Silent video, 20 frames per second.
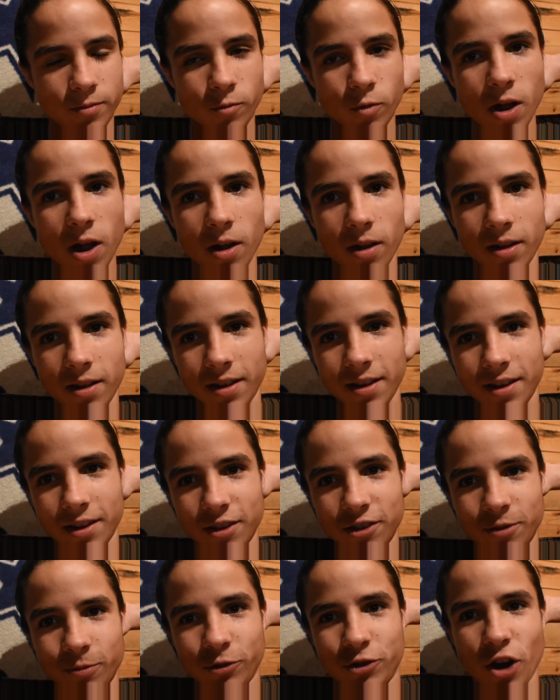Well,
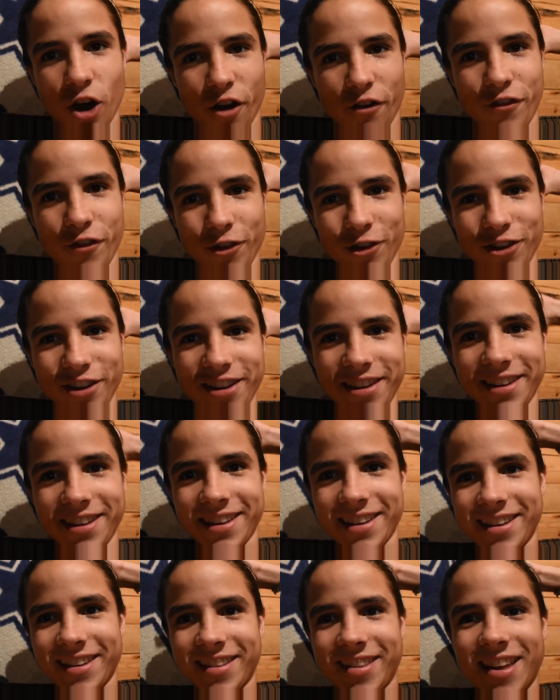some junk food.
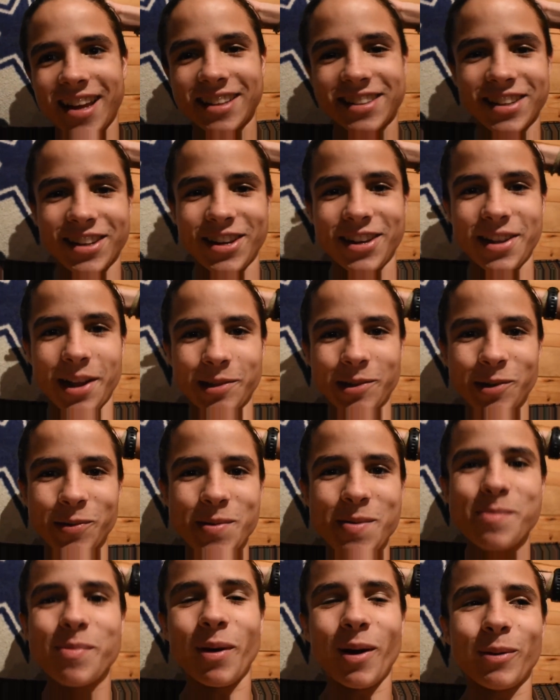That's it. That's all
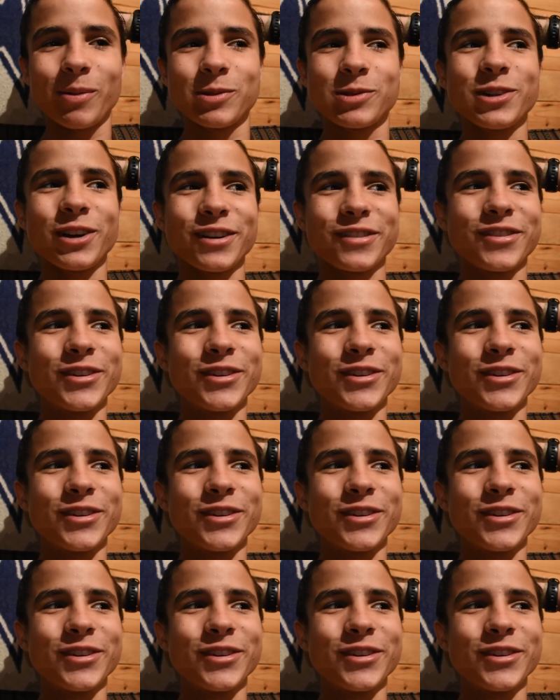we bought was junk